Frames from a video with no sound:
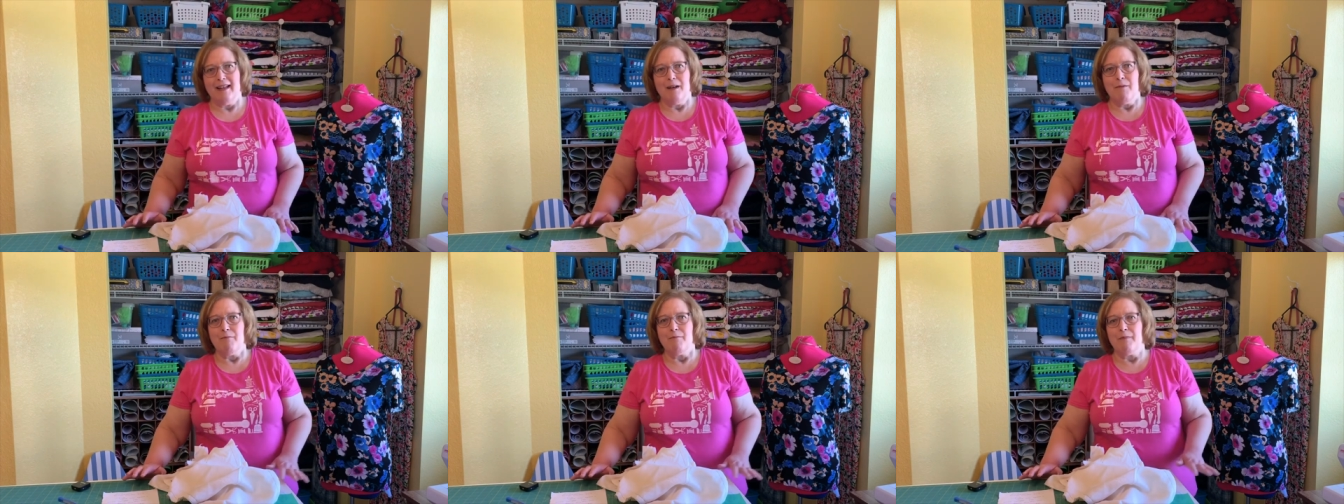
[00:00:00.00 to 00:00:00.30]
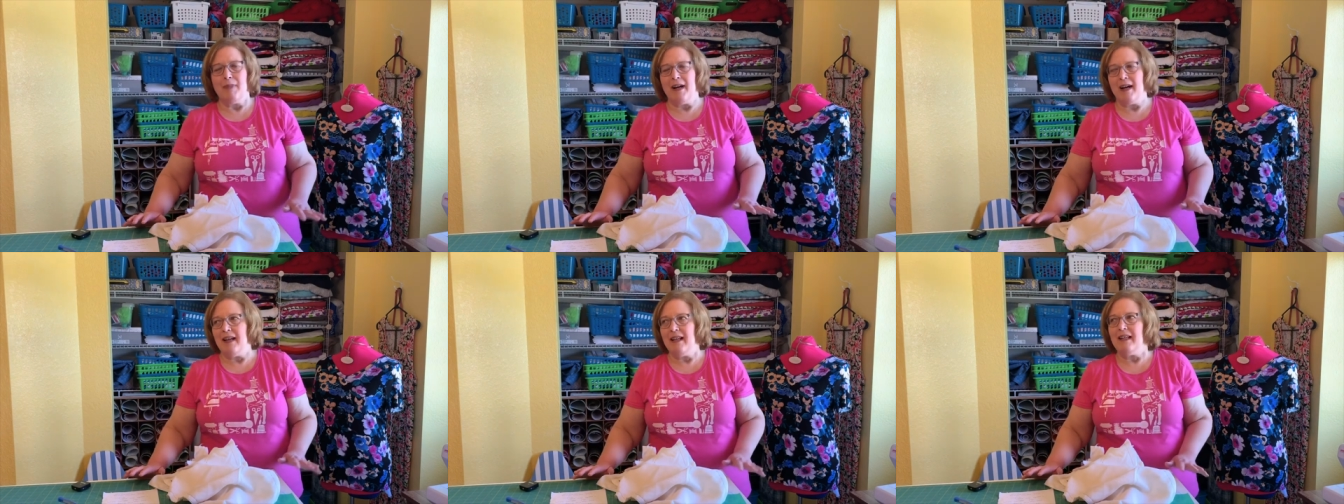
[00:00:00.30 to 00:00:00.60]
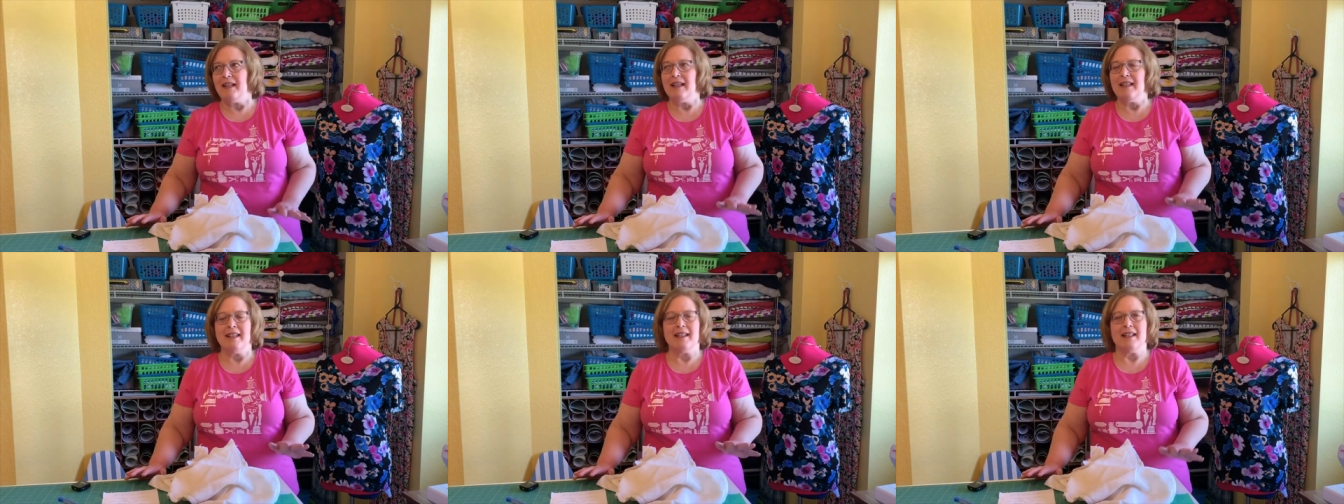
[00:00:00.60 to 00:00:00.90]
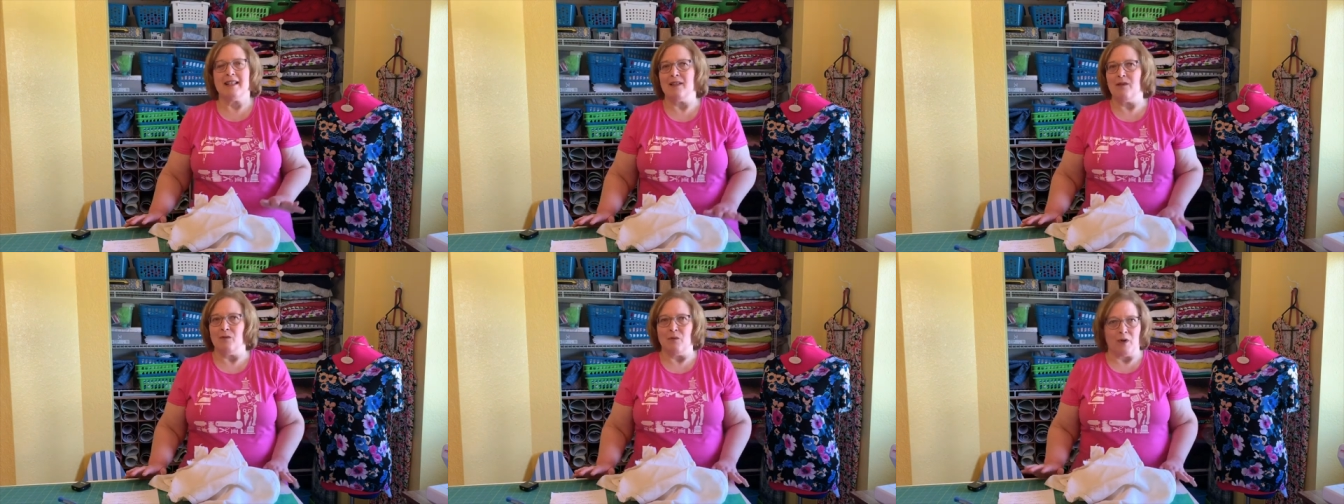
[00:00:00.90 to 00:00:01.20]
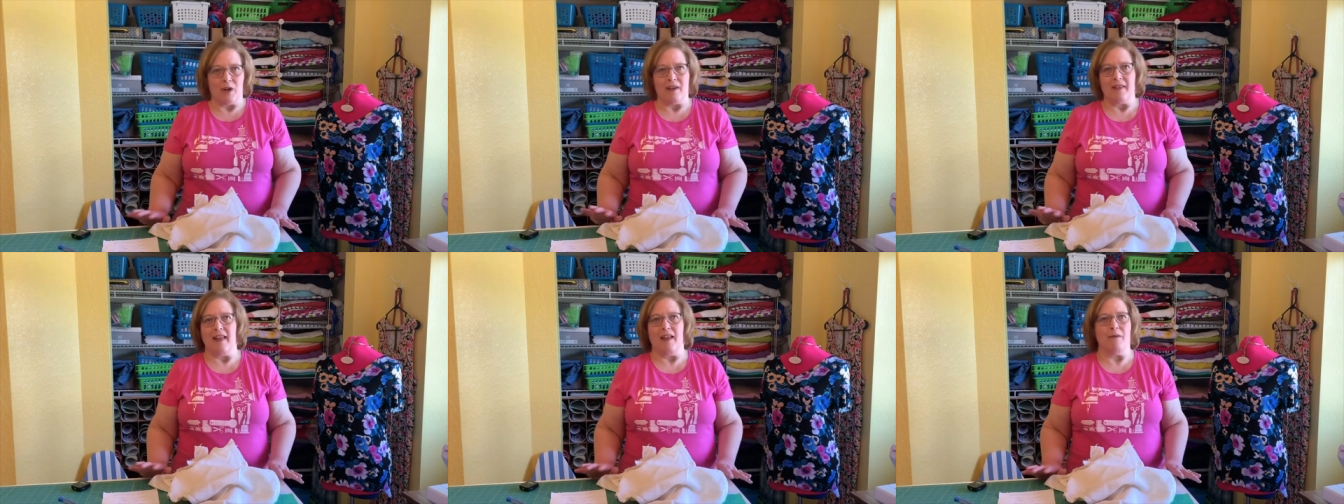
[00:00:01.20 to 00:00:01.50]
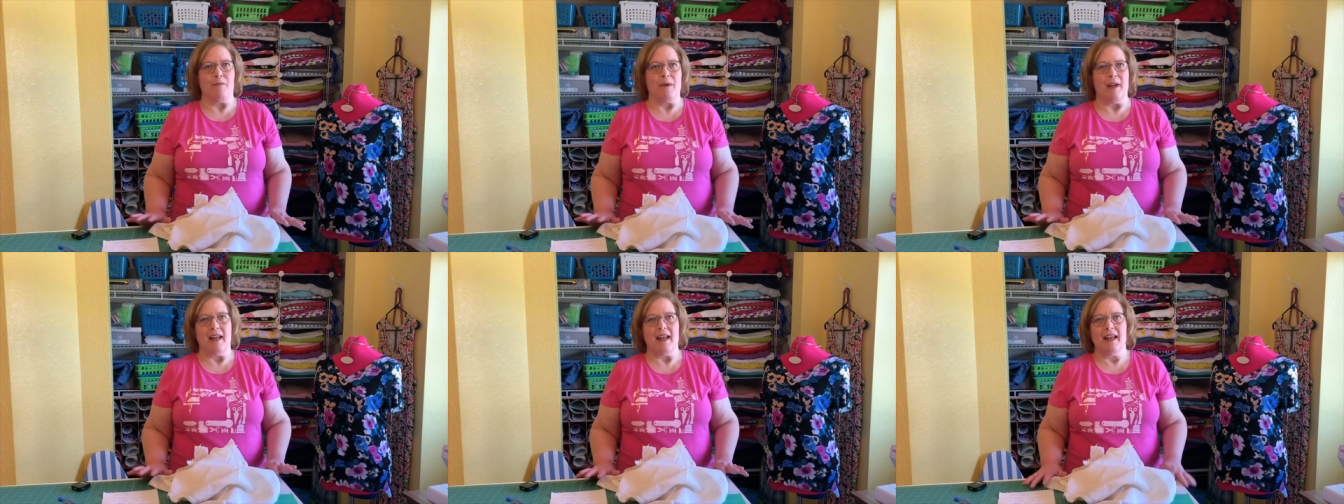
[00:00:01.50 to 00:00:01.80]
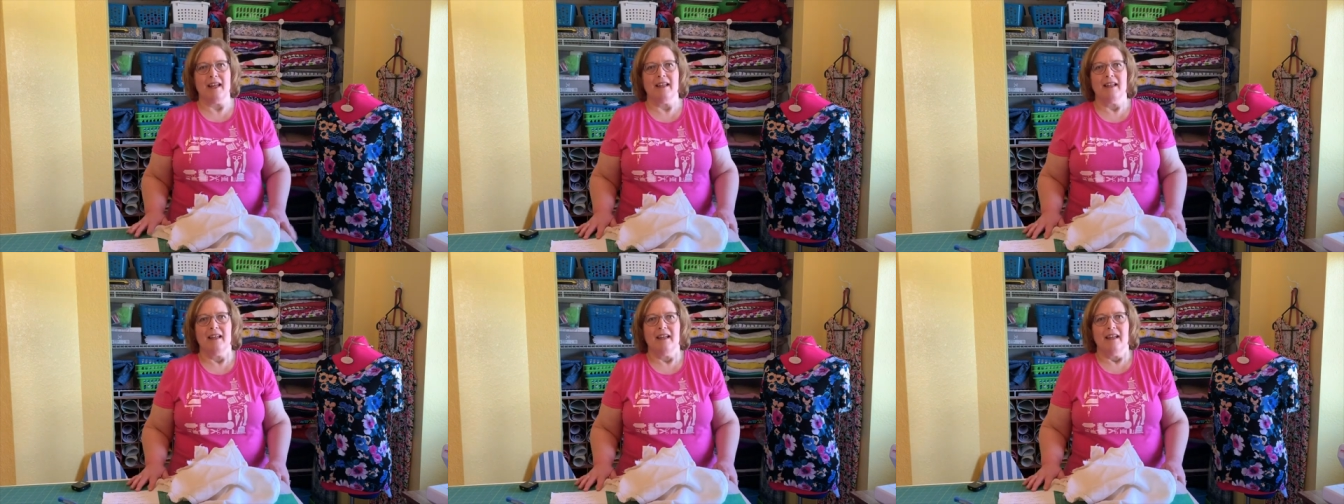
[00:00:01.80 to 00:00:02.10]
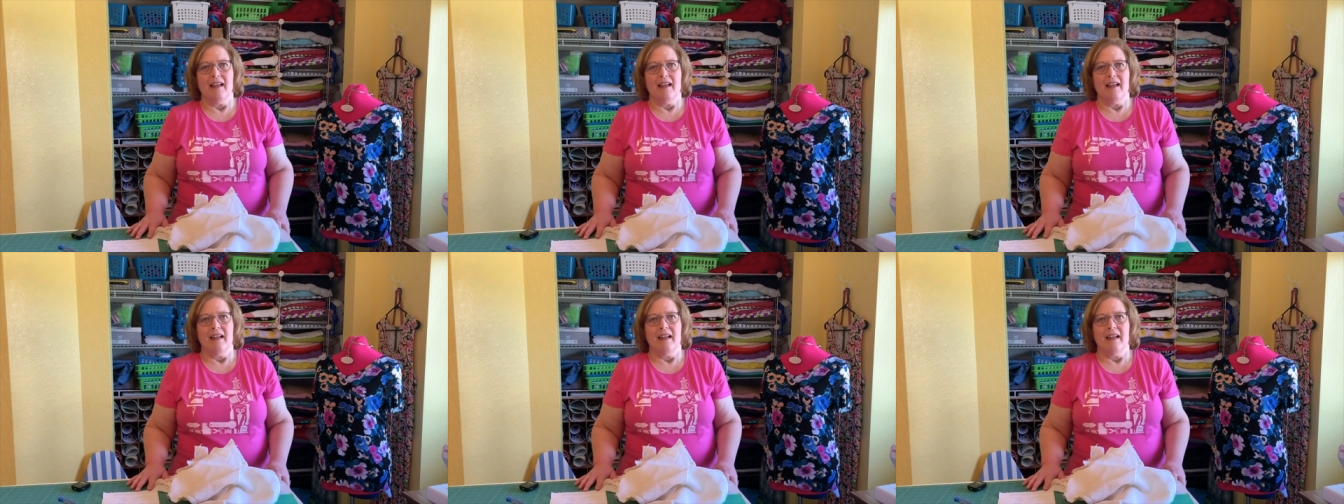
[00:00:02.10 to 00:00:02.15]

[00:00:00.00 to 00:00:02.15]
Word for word: but it doesn't work that way.